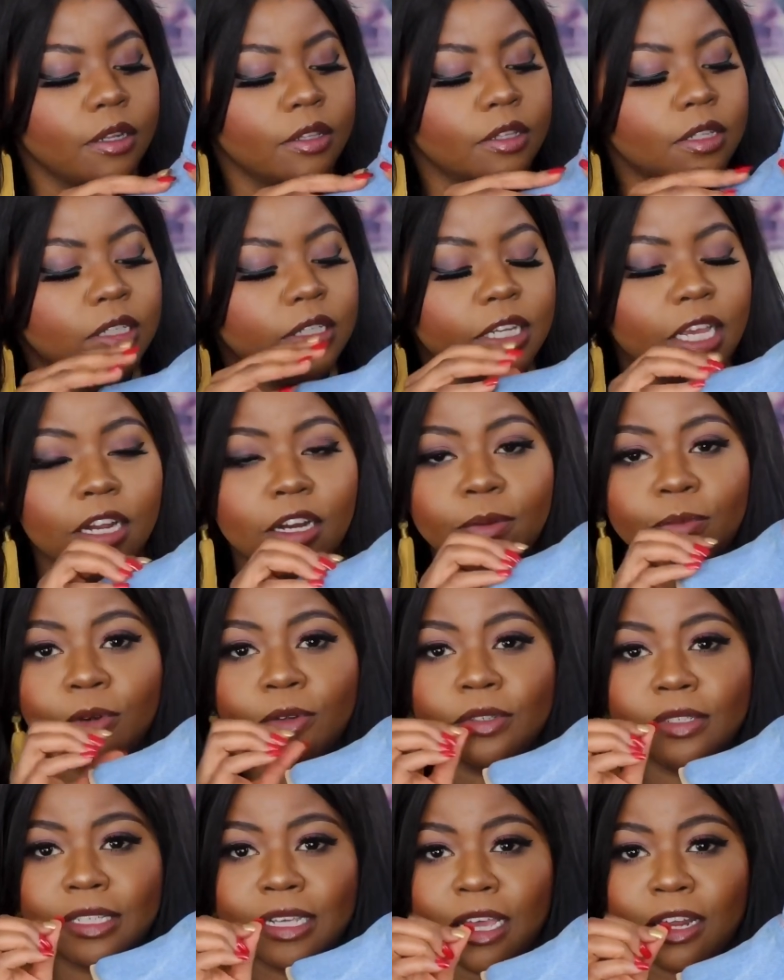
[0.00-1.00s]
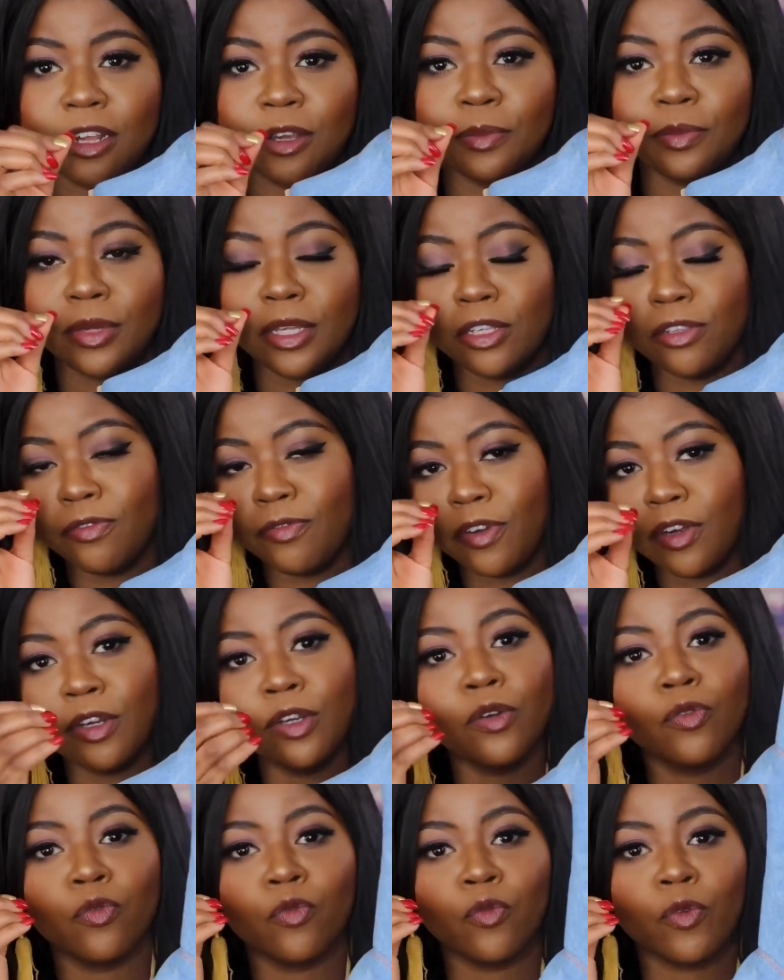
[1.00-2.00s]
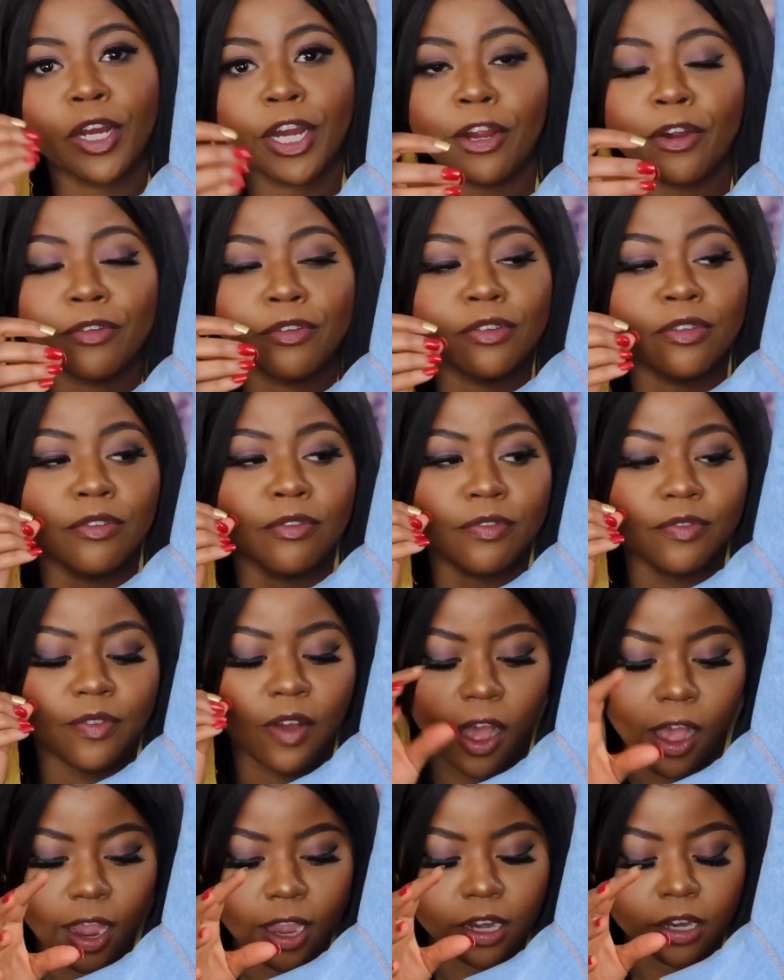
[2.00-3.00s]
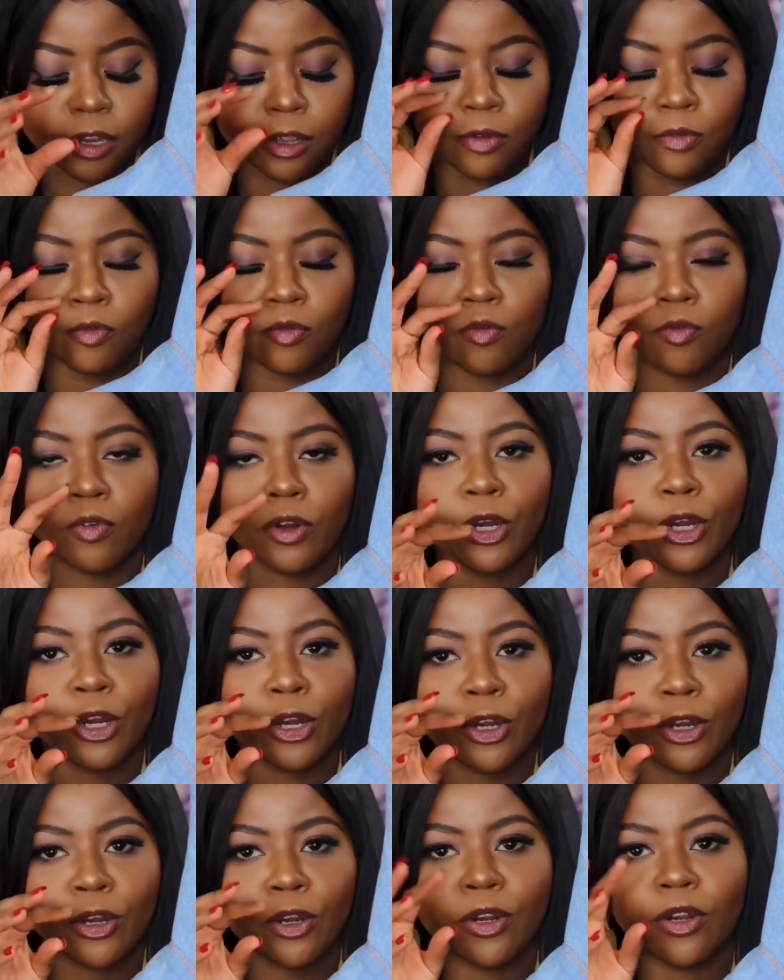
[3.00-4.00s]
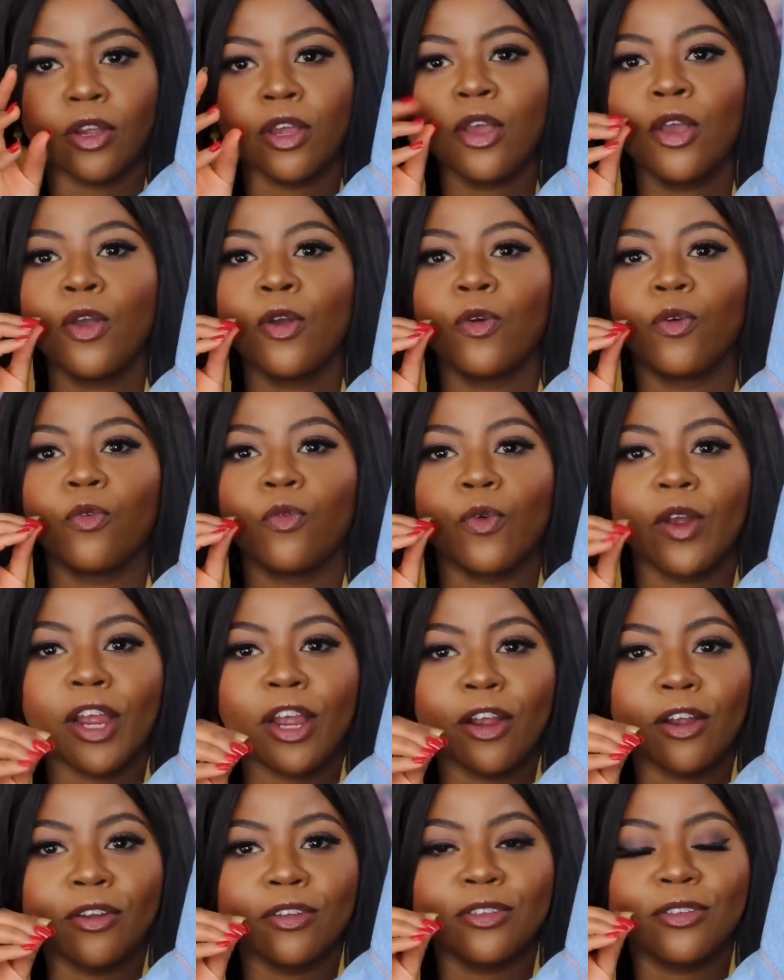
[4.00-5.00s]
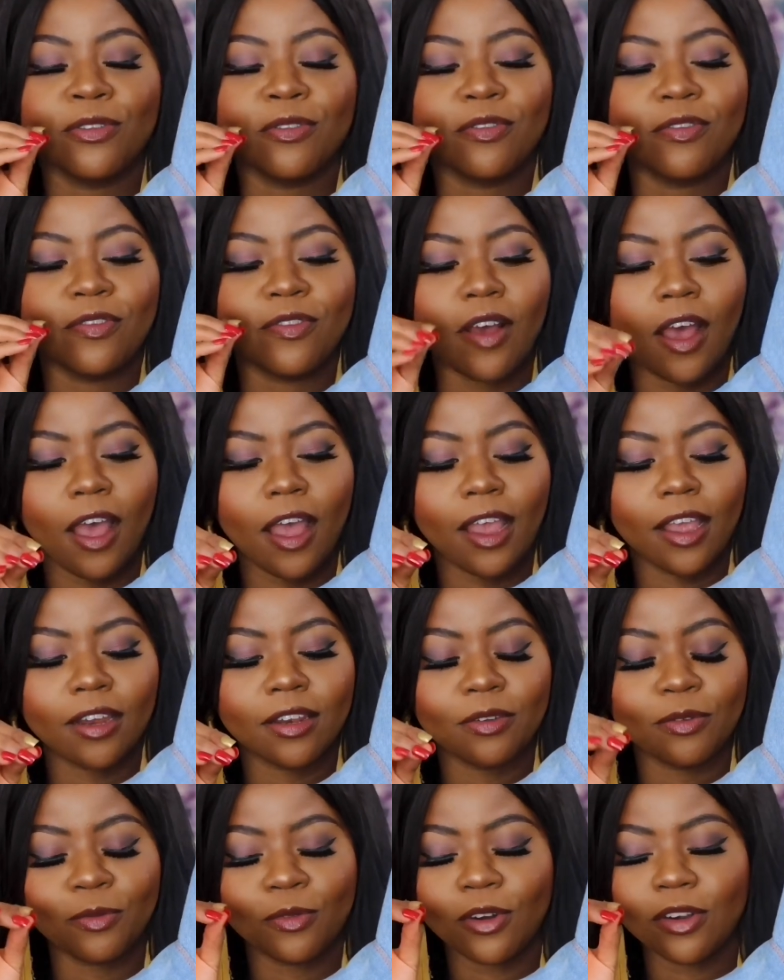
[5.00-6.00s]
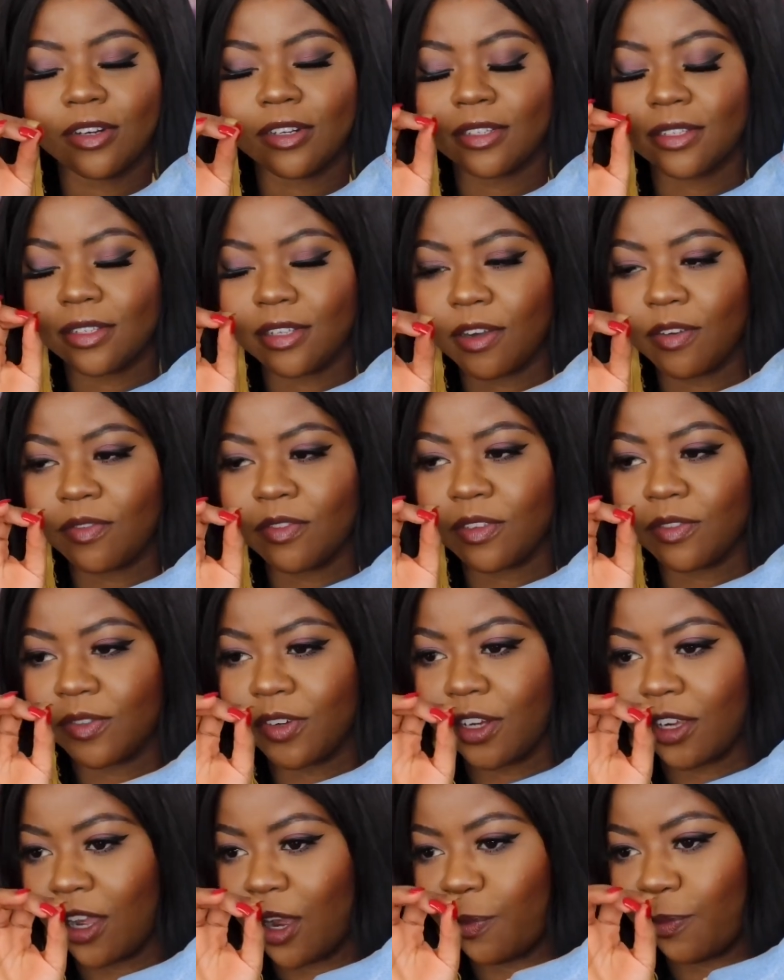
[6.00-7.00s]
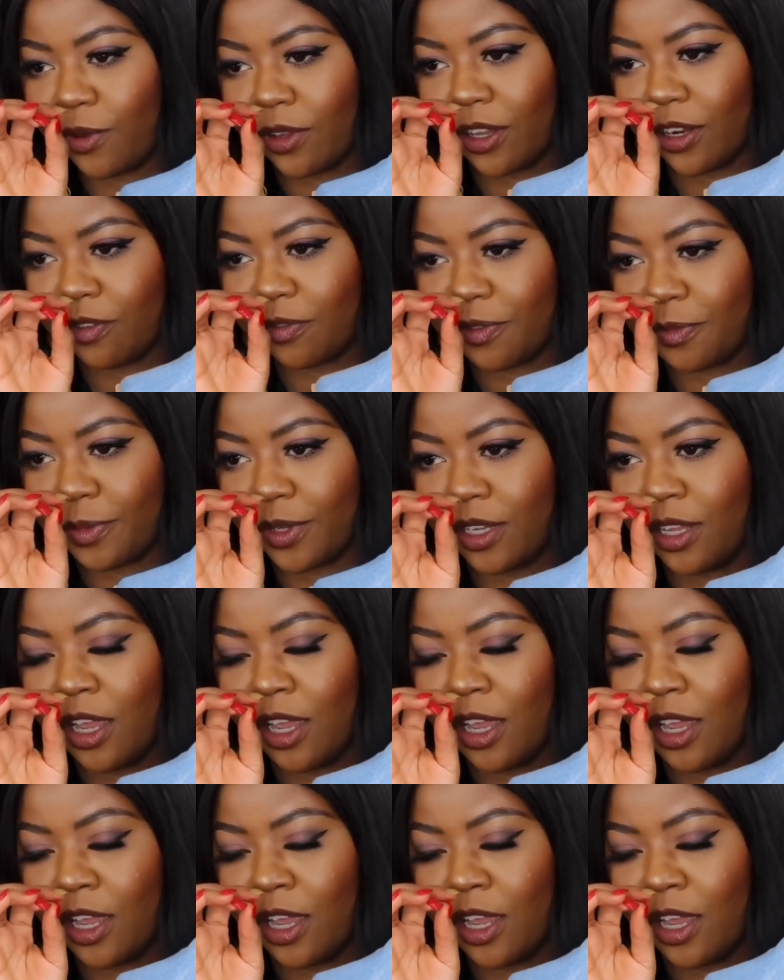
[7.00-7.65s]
The denim on denim is very rare to find. Rare to find. The word itself is very complicated for me.